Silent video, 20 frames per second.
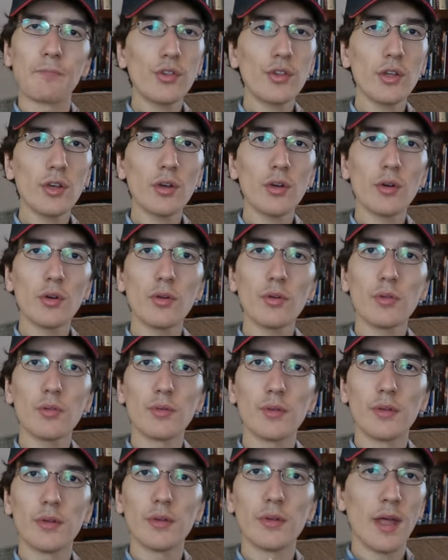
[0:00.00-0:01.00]

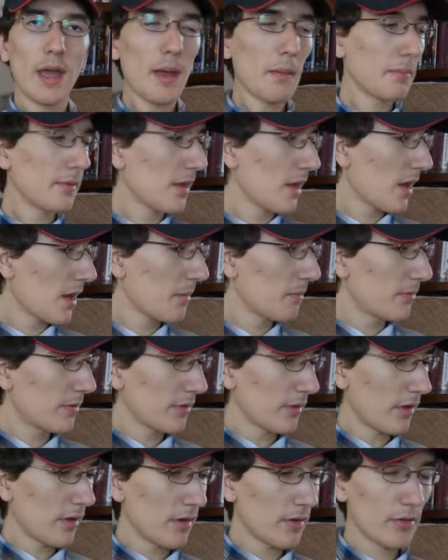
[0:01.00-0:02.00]
So
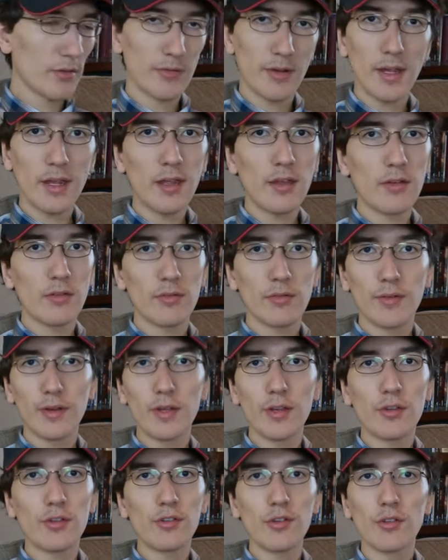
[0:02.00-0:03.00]
laptops are great
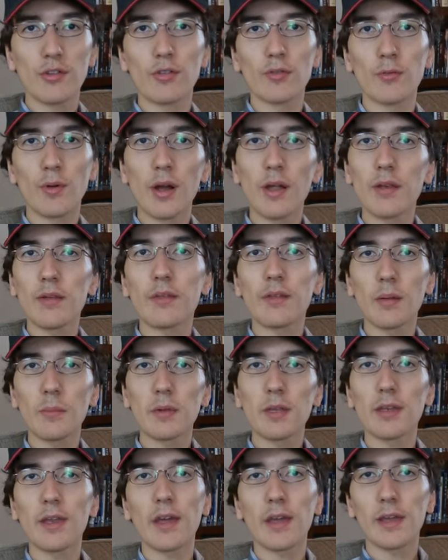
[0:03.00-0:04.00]
when you just want
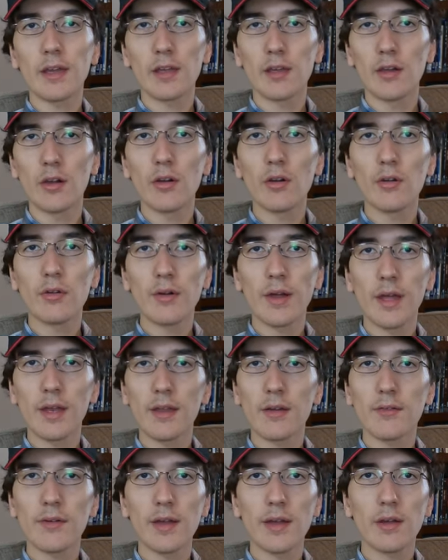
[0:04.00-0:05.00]
something that can go
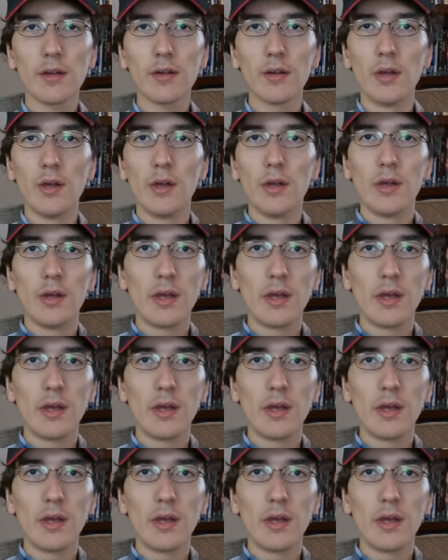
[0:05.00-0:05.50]
anywhere.